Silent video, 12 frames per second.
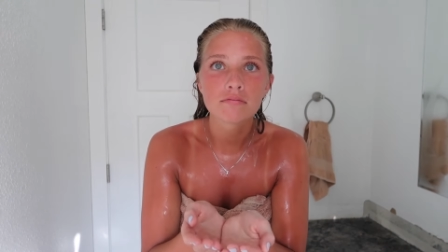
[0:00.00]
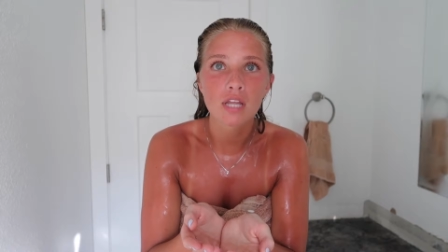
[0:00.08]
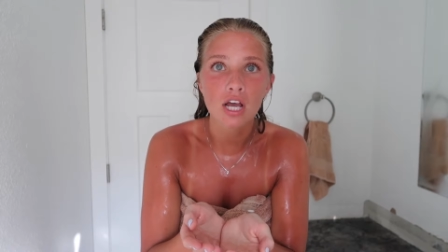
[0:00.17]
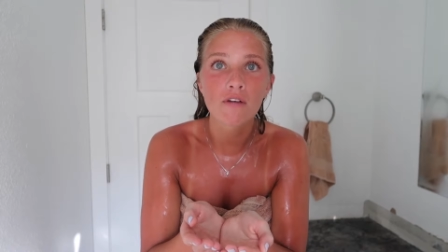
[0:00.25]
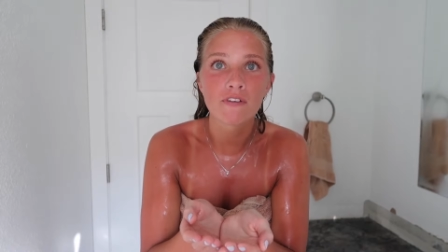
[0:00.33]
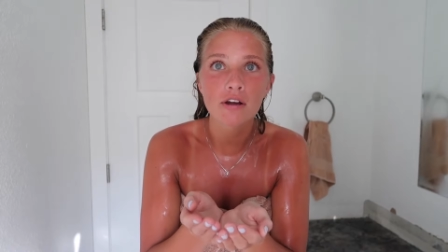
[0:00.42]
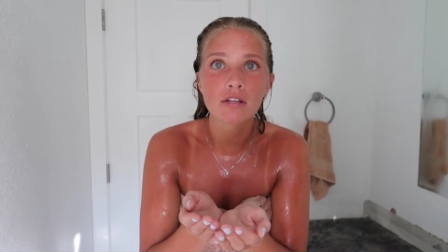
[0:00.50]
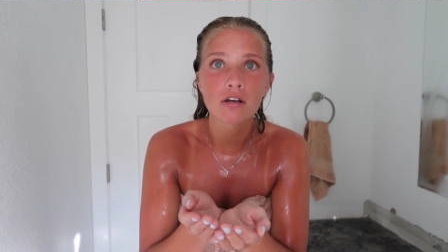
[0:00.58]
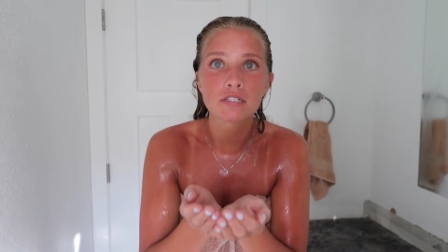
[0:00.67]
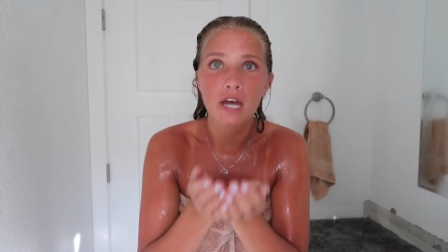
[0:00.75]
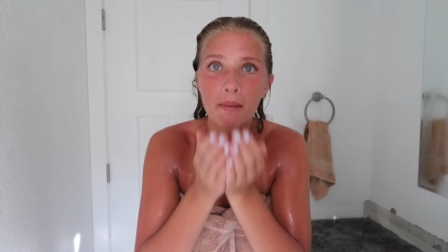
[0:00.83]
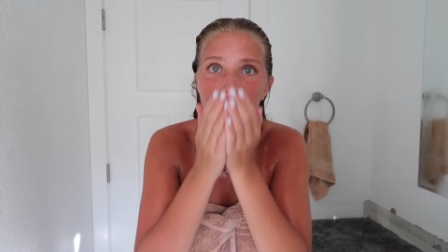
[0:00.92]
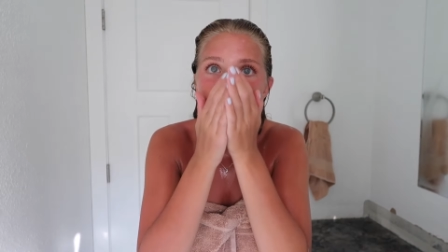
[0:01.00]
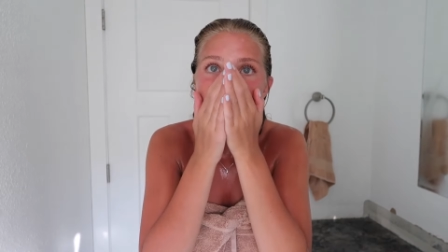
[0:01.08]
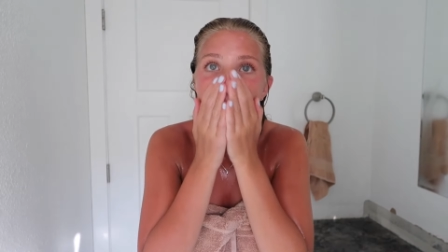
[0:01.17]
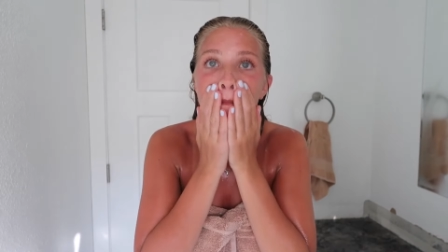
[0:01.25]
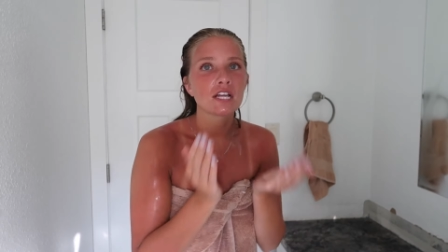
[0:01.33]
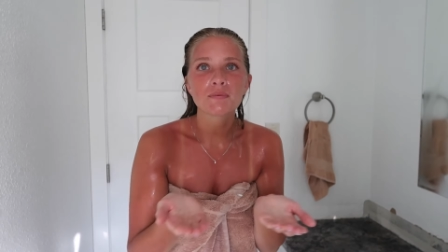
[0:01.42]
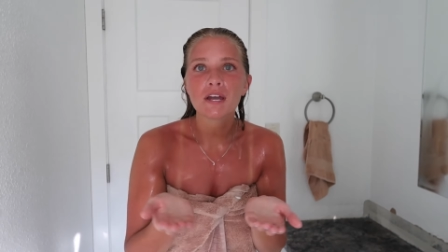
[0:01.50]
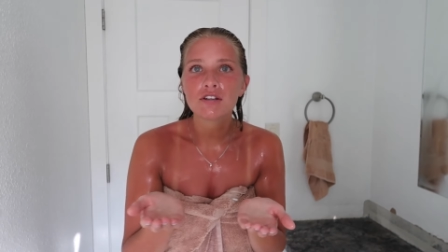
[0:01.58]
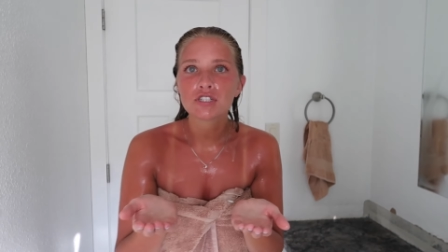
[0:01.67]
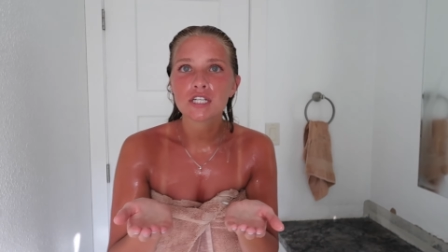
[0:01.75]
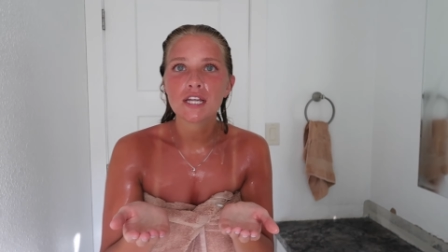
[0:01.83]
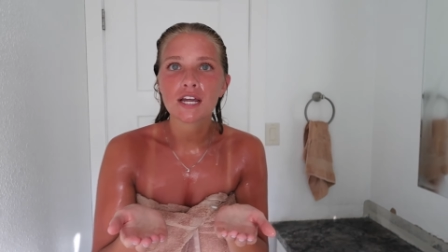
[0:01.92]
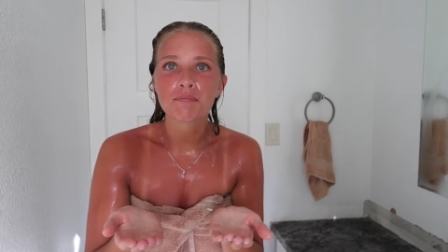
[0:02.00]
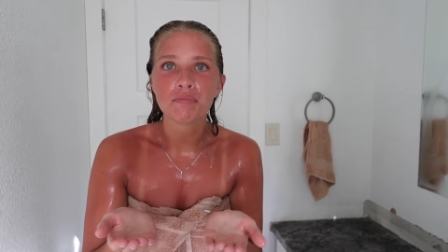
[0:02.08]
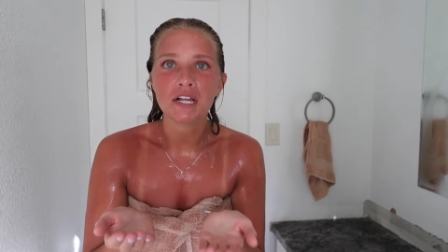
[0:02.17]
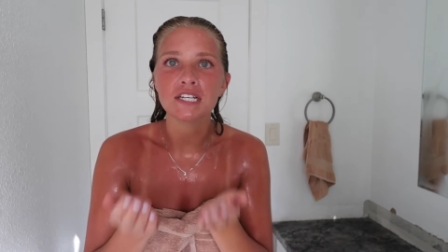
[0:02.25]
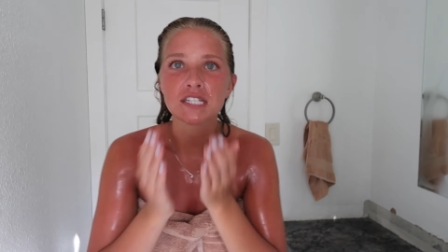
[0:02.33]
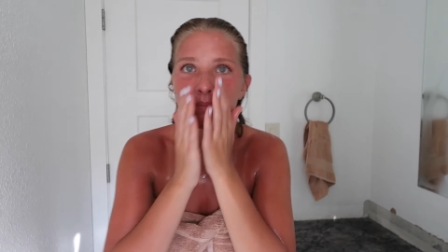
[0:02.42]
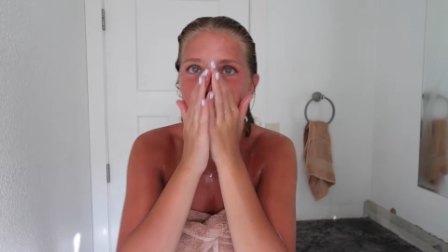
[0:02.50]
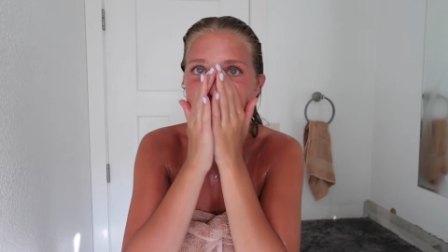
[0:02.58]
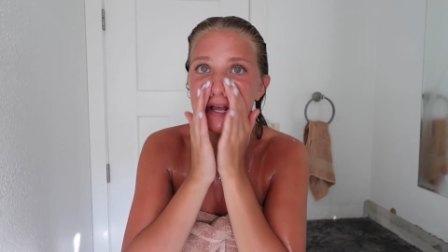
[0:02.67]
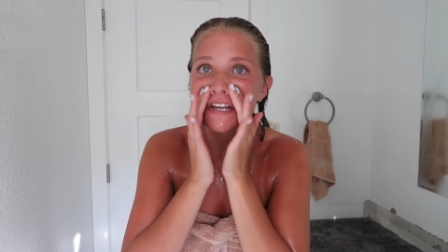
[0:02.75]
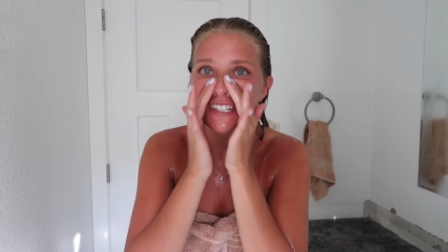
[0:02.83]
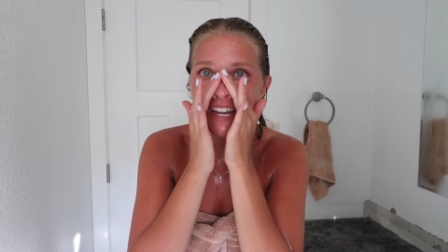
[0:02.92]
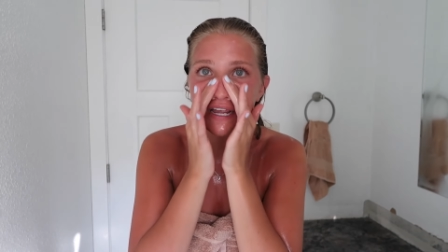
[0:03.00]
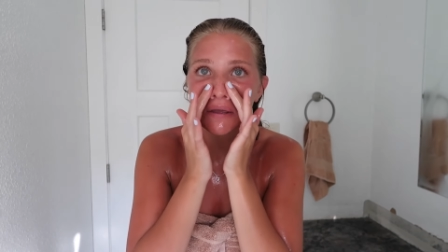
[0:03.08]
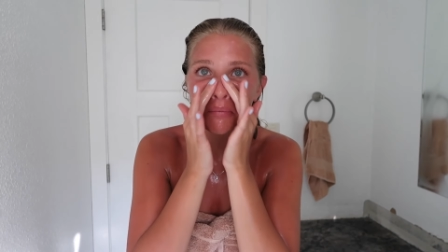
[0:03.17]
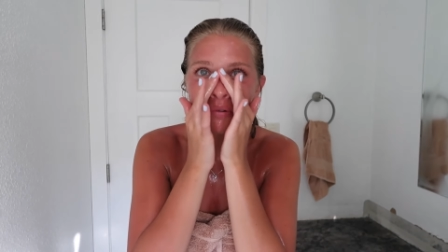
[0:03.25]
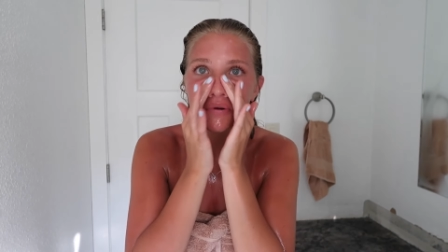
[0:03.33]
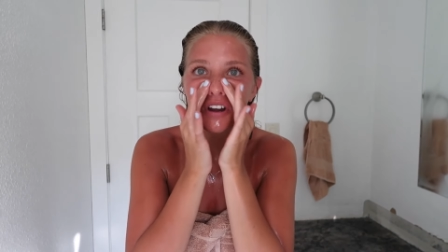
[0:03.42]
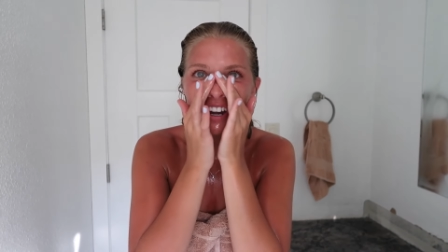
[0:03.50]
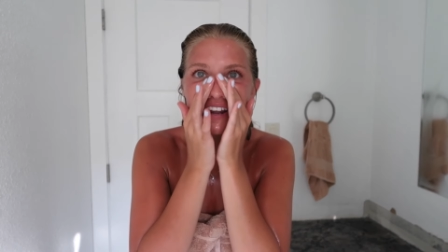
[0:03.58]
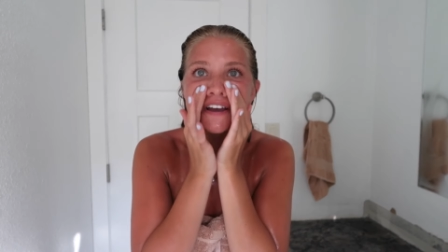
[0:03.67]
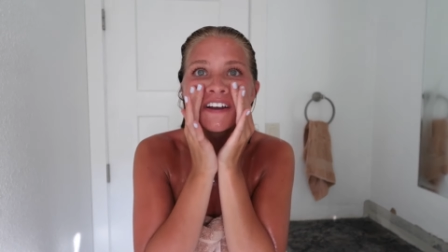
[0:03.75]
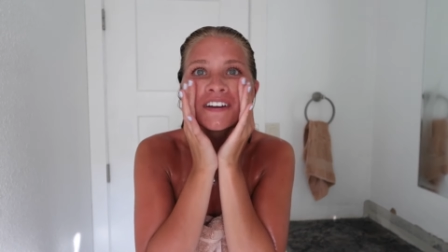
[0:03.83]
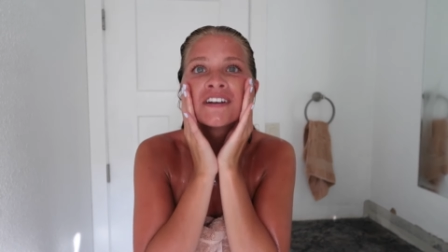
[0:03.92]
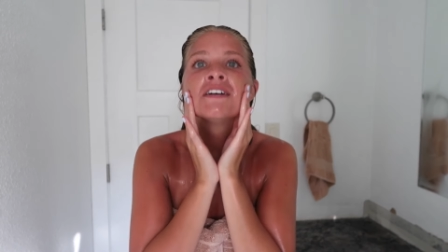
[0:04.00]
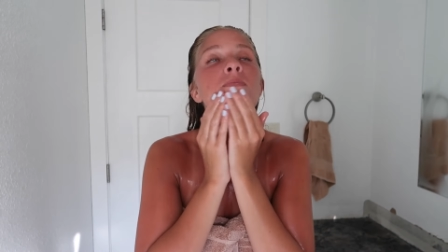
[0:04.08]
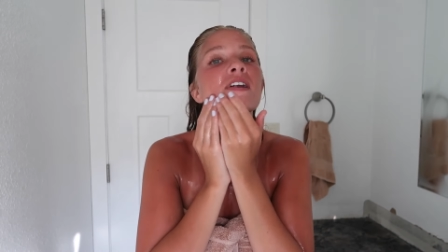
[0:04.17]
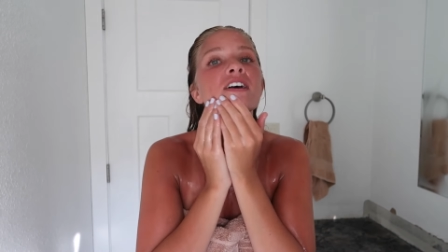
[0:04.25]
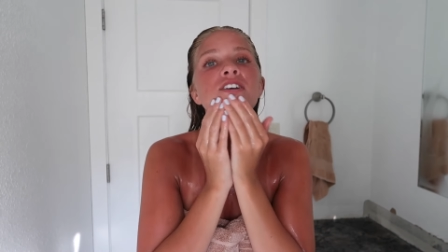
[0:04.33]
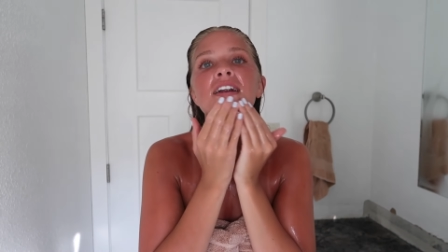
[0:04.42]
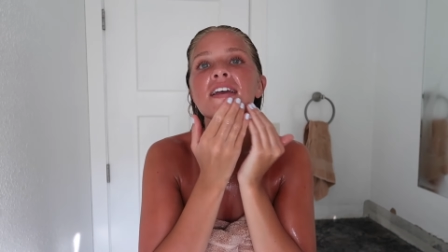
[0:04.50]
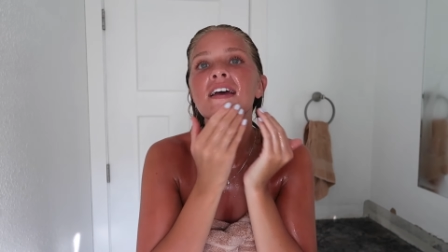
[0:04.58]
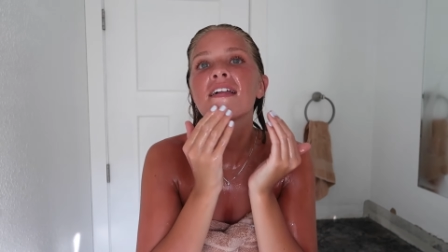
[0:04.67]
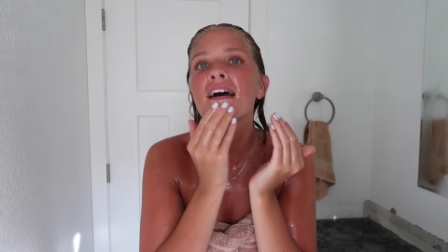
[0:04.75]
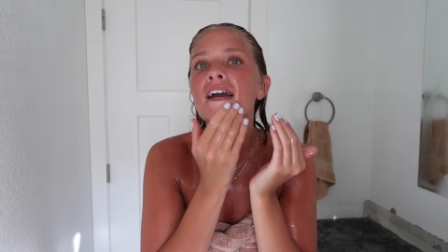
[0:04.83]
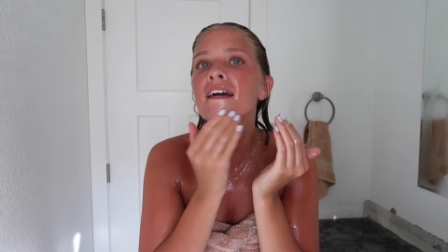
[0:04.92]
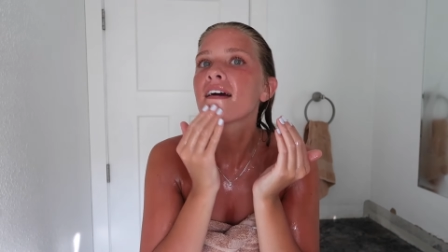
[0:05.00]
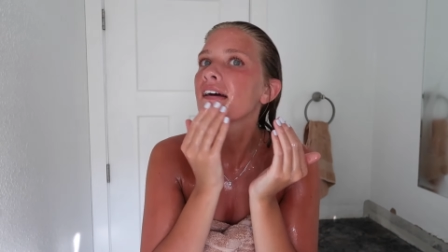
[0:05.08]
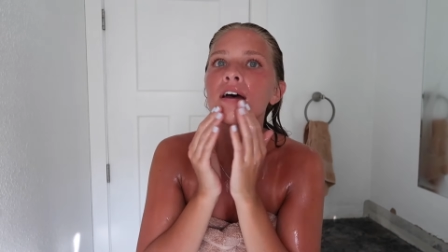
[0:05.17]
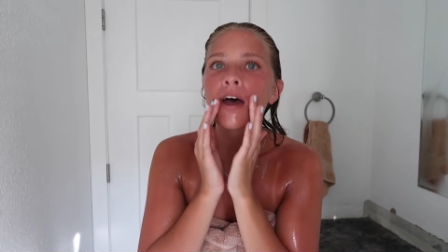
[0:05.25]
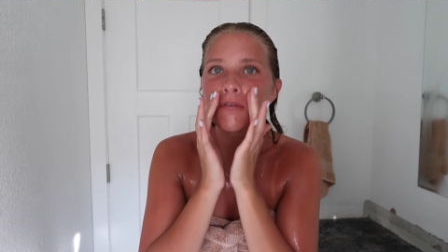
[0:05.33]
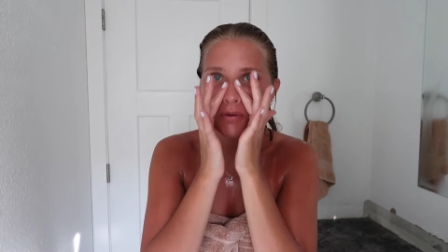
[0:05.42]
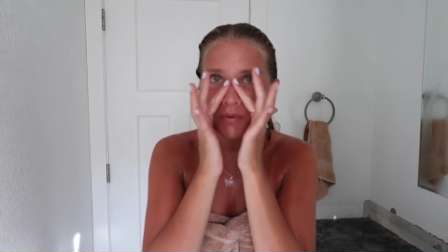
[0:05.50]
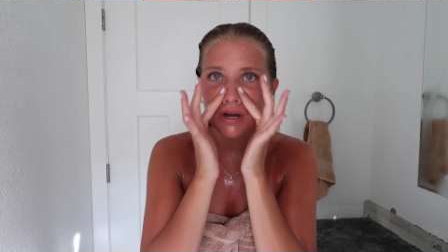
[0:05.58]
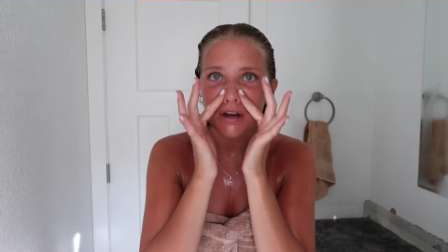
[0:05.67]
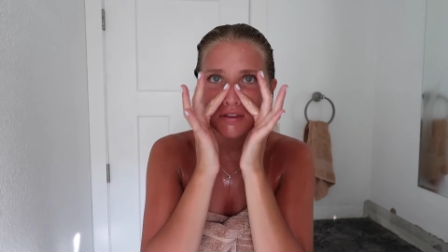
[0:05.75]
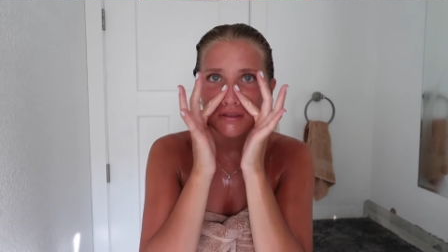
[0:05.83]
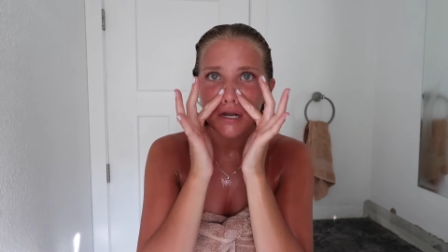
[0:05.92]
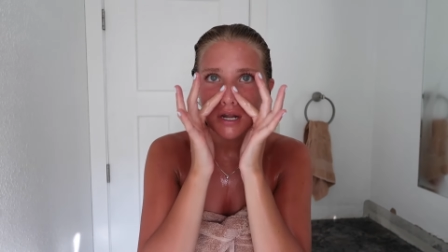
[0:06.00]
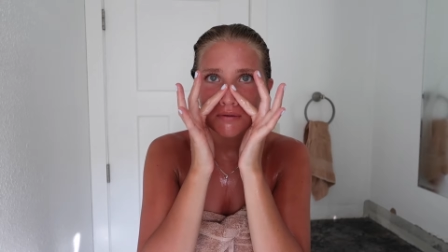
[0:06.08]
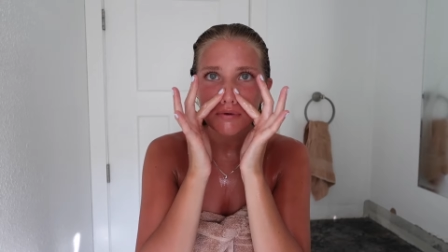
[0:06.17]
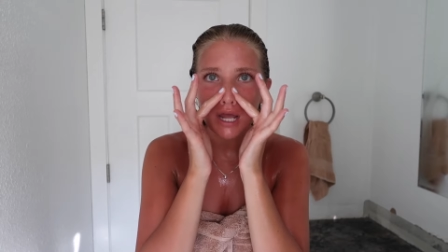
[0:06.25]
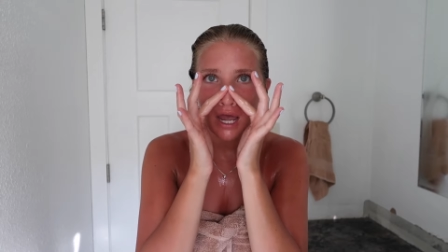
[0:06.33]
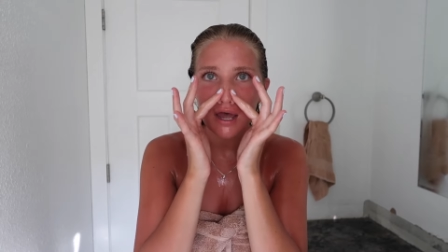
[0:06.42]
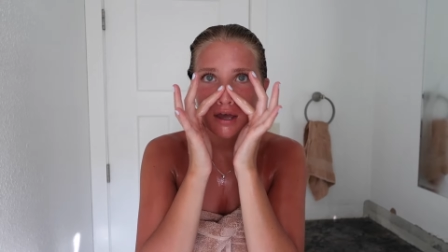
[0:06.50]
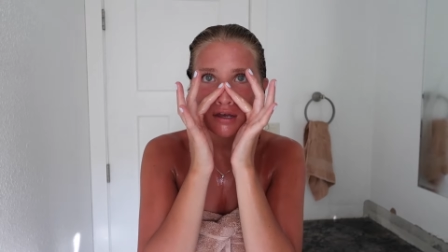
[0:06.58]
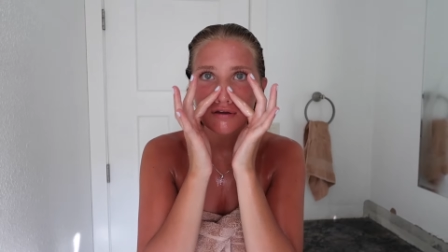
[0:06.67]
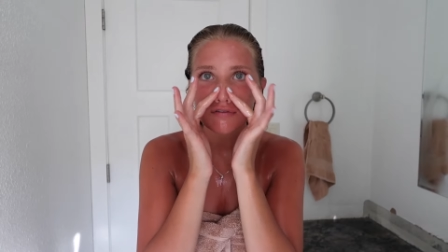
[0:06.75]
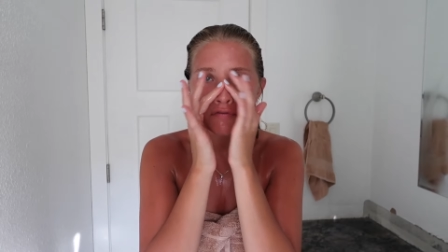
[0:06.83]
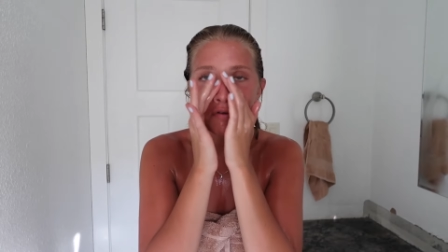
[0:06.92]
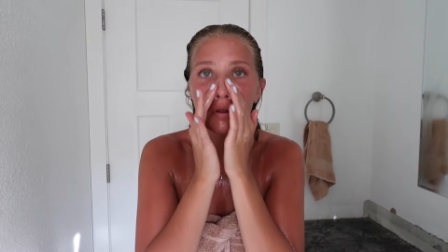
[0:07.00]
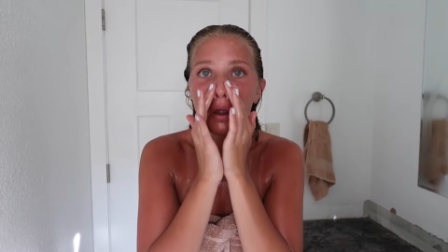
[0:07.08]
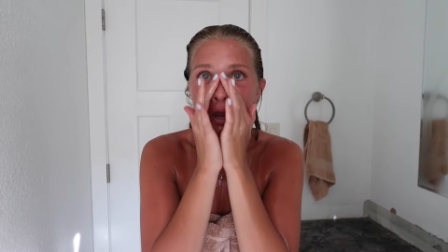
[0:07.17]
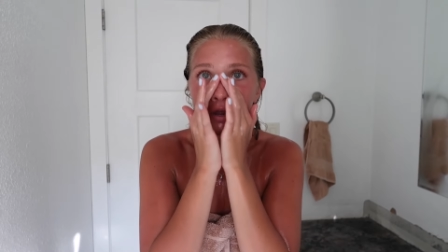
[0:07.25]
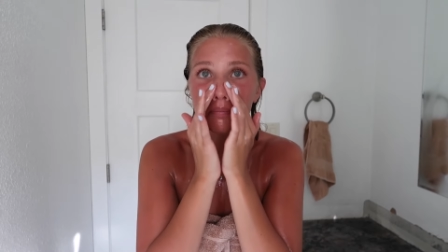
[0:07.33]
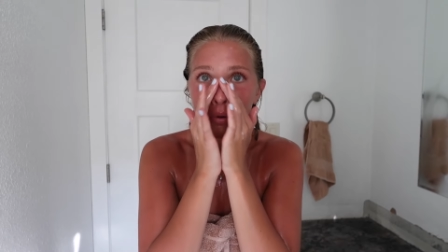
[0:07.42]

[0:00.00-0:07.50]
Like a very long time. That's why I usually like play something because I get bored. But I try to get like everywhere that I would have like